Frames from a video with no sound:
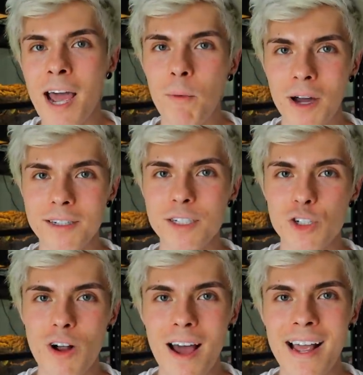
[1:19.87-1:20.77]
I want to
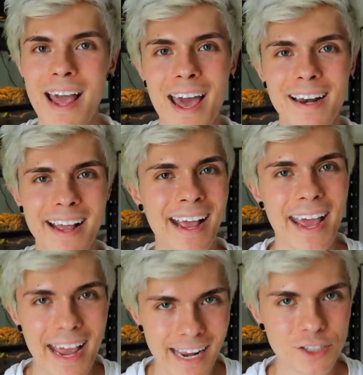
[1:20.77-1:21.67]
try adding
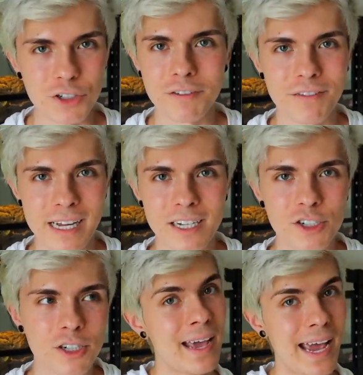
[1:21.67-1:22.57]

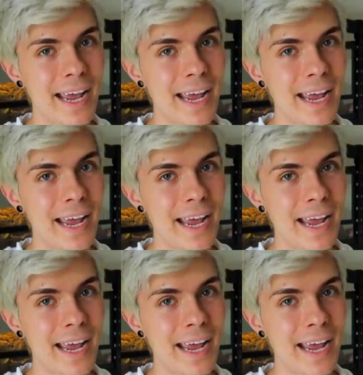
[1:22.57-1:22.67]
angelfish.